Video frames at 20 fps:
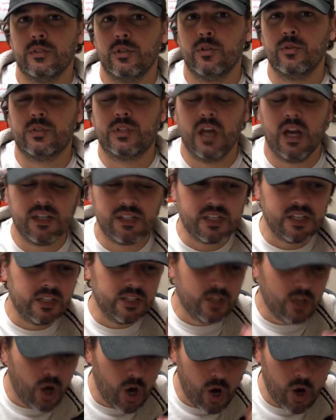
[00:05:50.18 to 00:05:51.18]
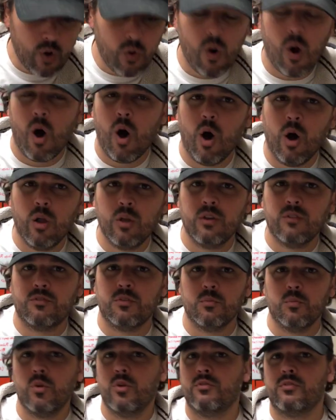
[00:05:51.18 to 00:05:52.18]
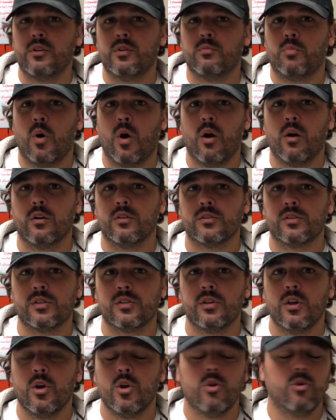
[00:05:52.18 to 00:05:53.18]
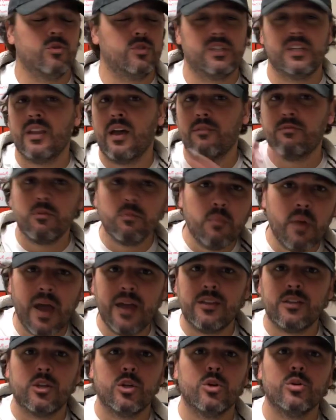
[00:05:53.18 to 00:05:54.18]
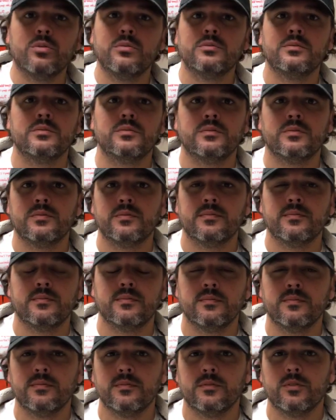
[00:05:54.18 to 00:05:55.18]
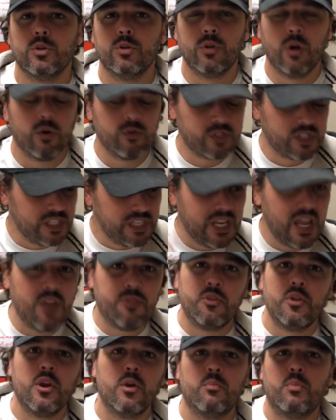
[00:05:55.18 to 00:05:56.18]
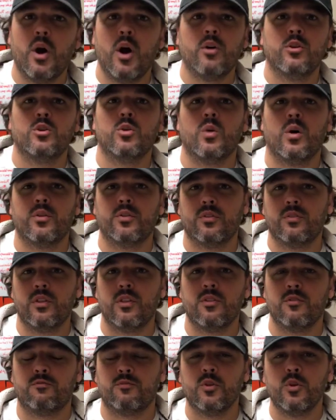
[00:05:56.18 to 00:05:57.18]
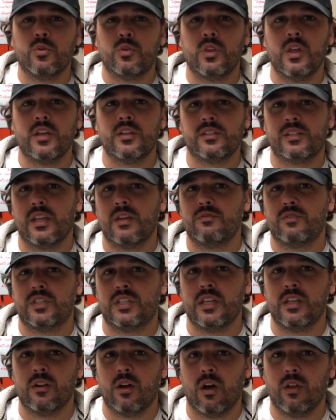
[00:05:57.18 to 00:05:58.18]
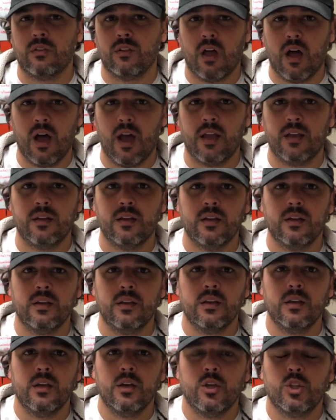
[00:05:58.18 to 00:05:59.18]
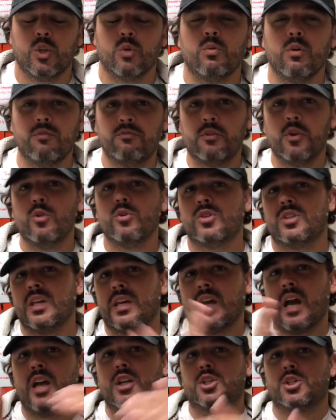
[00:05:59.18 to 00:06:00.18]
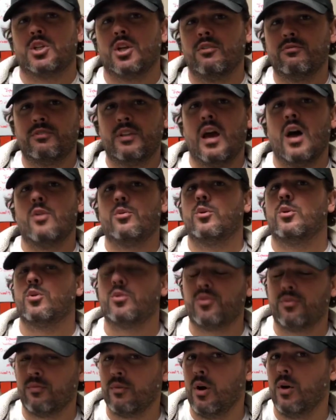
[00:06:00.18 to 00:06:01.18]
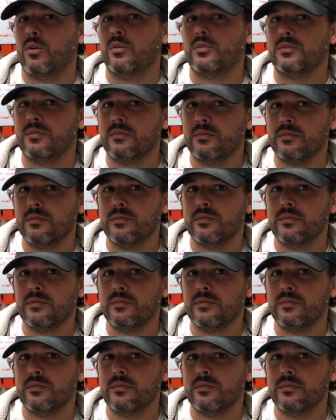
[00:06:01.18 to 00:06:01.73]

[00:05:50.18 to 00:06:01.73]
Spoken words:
who doesn't know all of the moving parts, who's never met you, who knows nothing about you other than the few things they've seen online, the reviews that got shoved down their throat,